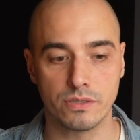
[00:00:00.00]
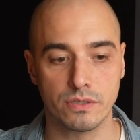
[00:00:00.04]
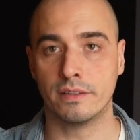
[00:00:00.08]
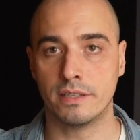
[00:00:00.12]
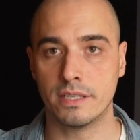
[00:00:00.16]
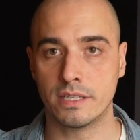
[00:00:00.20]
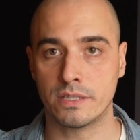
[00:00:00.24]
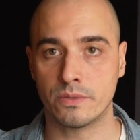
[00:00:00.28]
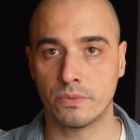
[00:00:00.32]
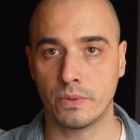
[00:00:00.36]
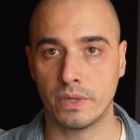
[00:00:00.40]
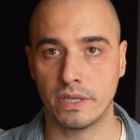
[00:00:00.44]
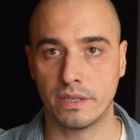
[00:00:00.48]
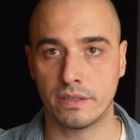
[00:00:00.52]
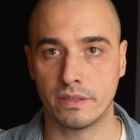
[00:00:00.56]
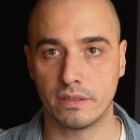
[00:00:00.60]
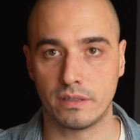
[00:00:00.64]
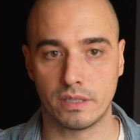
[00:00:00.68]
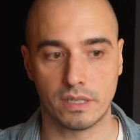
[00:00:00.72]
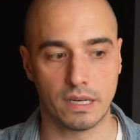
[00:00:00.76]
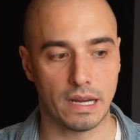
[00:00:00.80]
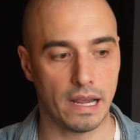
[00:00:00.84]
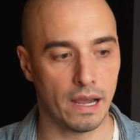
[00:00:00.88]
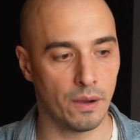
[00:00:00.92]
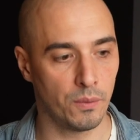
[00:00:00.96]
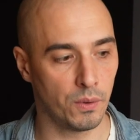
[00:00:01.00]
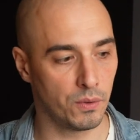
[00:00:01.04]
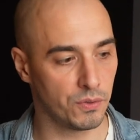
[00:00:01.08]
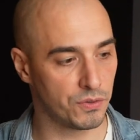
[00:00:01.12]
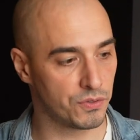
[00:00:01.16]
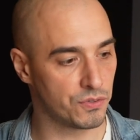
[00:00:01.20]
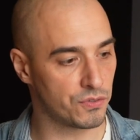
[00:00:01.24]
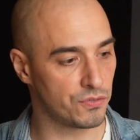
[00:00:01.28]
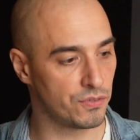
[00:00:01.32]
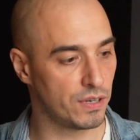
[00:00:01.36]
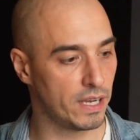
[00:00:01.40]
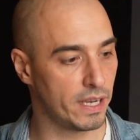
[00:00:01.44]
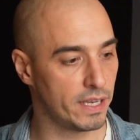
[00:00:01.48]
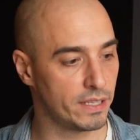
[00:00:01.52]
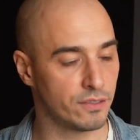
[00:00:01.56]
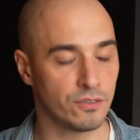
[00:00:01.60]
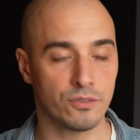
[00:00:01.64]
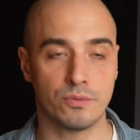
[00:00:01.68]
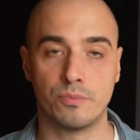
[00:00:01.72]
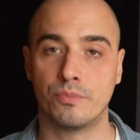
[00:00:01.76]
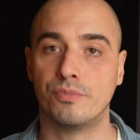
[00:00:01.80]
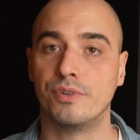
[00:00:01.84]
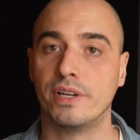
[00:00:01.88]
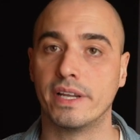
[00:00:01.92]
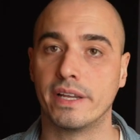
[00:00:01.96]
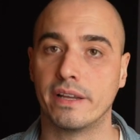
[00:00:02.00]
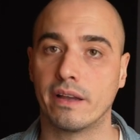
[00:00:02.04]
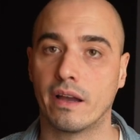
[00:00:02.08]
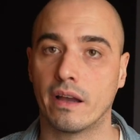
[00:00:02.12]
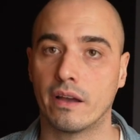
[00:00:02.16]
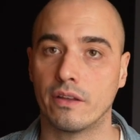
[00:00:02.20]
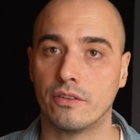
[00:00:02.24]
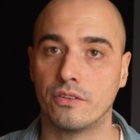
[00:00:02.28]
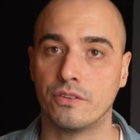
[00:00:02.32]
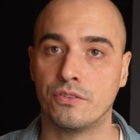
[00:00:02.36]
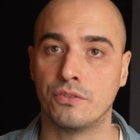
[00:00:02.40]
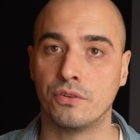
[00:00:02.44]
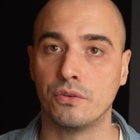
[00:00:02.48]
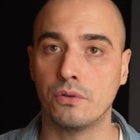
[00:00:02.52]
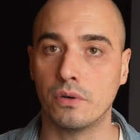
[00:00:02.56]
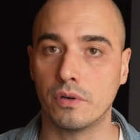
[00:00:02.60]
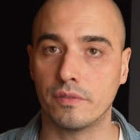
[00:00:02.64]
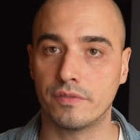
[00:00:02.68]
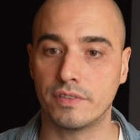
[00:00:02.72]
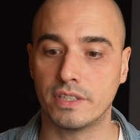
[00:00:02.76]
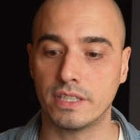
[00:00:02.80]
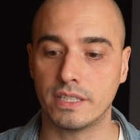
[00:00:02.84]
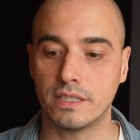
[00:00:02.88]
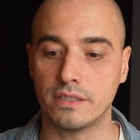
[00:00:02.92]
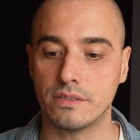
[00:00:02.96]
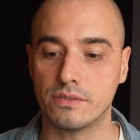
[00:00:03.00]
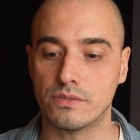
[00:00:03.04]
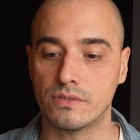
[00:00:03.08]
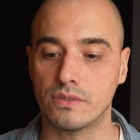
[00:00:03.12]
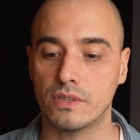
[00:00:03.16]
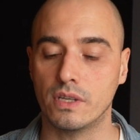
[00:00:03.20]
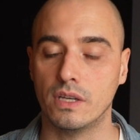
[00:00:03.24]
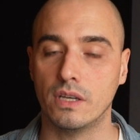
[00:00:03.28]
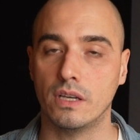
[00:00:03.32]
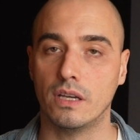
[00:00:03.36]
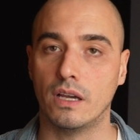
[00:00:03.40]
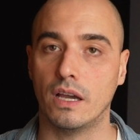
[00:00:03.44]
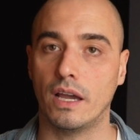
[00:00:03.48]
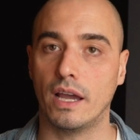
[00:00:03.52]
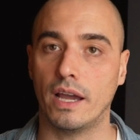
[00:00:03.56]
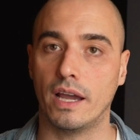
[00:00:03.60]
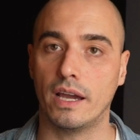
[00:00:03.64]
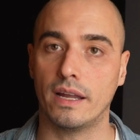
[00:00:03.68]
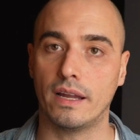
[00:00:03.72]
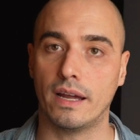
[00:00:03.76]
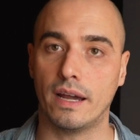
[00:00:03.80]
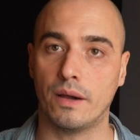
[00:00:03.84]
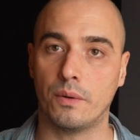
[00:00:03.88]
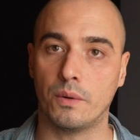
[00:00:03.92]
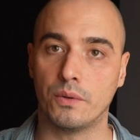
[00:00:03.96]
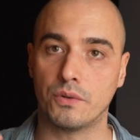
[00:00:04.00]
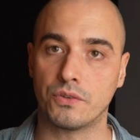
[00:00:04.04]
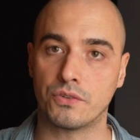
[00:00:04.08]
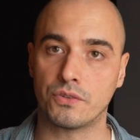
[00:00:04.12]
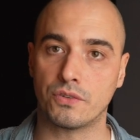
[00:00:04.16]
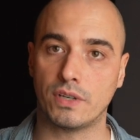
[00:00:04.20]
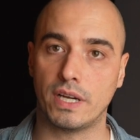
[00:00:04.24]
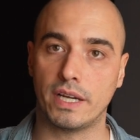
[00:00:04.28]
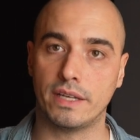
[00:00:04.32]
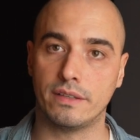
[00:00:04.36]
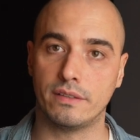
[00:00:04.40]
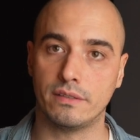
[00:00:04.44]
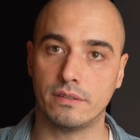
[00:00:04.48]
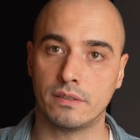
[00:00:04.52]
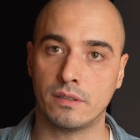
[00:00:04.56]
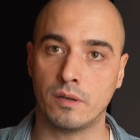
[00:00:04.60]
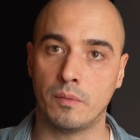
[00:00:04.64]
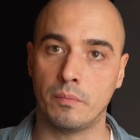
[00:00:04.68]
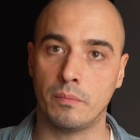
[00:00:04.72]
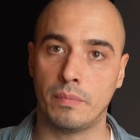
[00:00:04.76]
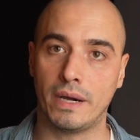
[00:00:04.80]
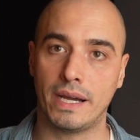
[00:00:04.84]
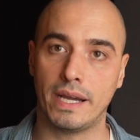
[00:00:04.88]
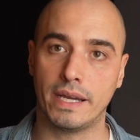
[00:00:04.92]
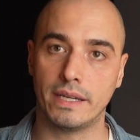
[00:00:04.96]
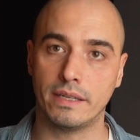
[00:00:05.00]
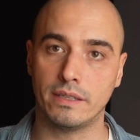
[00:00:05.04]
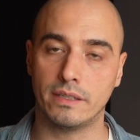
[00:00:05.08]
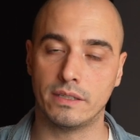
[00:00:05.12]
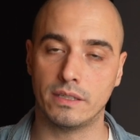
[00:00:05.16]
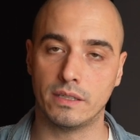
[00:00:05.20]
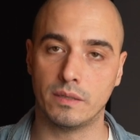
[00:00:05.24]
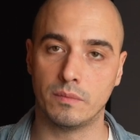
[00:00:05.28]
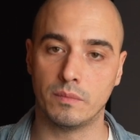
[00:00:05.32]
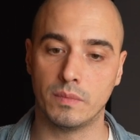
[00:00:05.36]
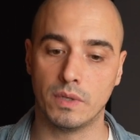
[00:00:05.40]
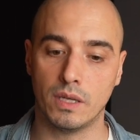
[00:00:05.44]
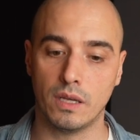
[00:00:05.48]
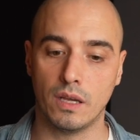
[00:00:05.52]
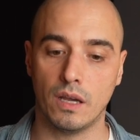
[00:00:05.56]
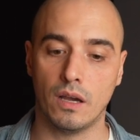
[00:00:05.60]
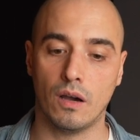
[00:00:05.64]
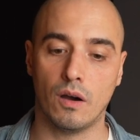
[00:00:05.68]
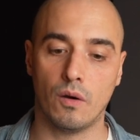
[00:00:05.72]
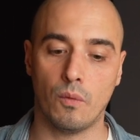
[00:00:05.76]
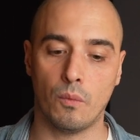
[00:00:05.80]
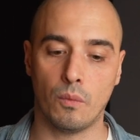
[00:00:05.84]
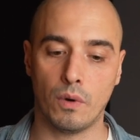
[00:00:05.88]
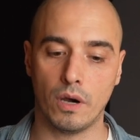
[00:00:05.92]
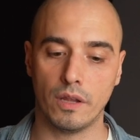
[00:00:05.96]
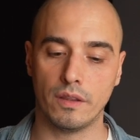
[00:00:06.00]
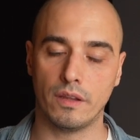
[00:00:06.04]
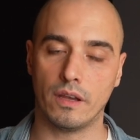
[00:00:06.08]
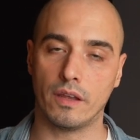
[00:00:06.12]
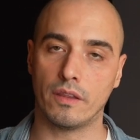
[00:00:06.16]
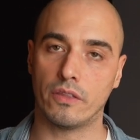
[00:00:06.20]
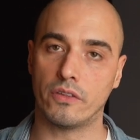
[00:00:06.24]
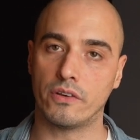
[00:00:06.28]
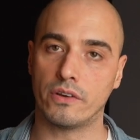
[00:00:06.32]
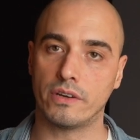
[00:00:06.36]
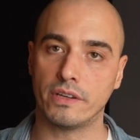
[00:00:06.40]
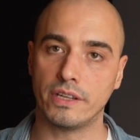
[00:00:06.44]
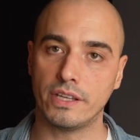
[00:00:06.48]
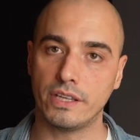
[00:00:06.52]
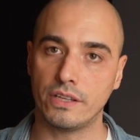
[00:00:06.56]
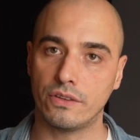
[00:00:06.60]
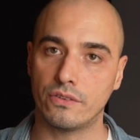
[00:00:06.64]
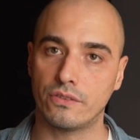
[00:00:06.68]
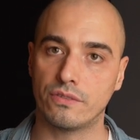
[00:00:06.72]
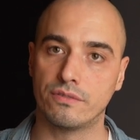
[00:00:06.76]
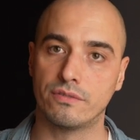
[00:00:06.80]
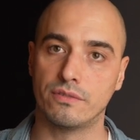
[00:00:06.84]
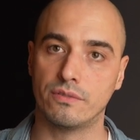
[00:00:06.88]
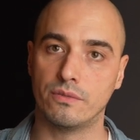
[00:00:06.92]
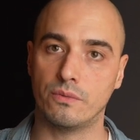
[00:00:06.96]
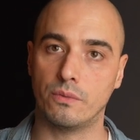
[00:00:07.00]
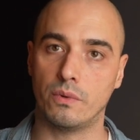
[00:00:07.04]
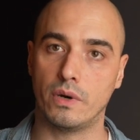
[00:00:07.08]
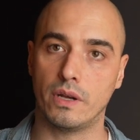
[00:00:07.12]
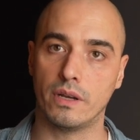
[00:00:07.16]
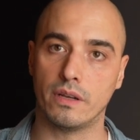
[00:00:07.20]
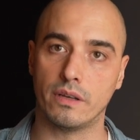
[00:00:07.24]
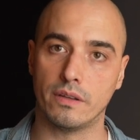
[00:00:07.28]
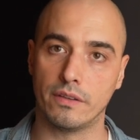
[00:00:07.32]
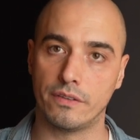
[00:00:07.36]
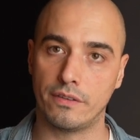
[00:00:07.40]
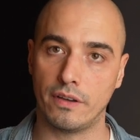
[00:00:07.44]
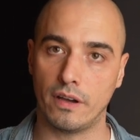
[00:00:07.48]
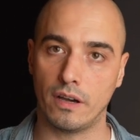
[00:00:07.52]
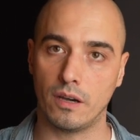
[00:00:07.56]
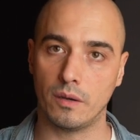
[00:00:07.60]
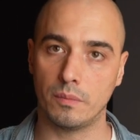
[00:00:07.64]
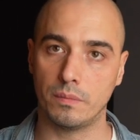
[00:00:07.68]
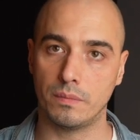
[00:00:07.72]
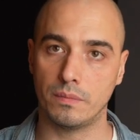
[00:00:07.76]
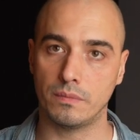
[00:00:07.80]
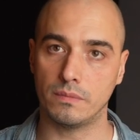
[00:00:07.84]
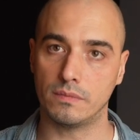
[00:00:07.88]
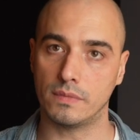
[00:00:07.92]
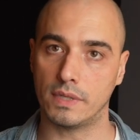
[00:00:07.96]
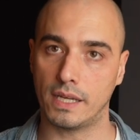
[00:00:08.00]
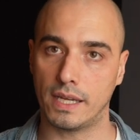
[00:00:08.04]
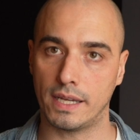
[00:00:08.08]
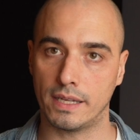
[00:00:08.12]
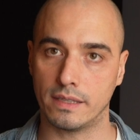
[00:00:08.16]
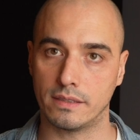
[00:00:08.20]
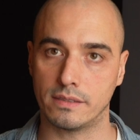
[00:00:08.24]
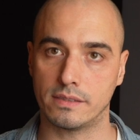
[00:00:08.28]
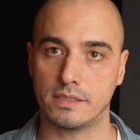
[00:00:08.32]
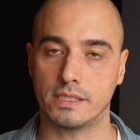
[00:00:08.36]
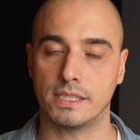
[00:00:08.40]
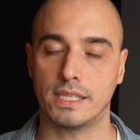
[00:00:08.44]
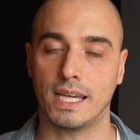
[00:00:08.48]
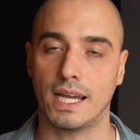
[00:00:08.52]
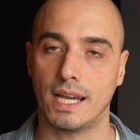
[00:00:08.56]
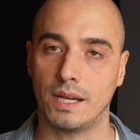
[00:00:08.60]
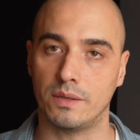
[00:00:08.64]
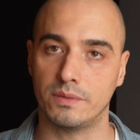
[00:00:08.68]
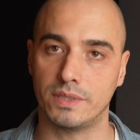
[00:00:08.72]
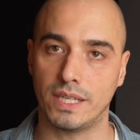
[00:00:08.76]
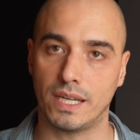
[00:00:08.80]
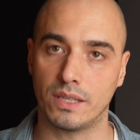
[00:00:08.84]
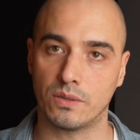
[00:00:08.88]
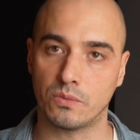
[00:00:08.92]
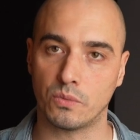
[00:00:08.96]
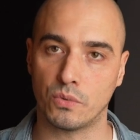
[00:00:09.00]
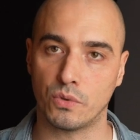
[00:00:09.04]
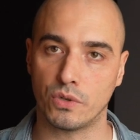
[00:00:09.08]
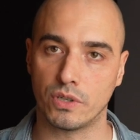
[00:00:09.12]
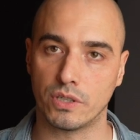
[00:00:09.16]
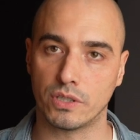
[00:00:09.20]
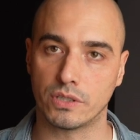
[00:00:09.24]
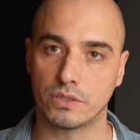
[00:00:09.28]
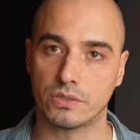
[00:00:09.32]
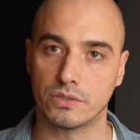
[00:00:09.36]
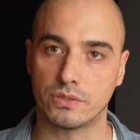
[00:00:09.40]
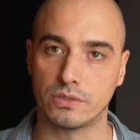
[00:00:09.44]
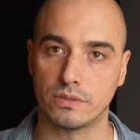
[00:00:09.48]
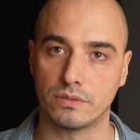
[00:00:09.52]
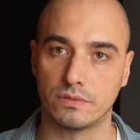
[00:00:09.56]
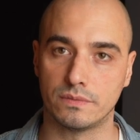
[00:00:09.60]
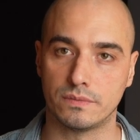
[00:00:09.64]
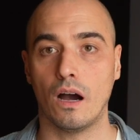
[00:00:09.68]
This winter, I will try to bring 2 of these, and I will try to combine them, one underneath, one on top, and see how that works.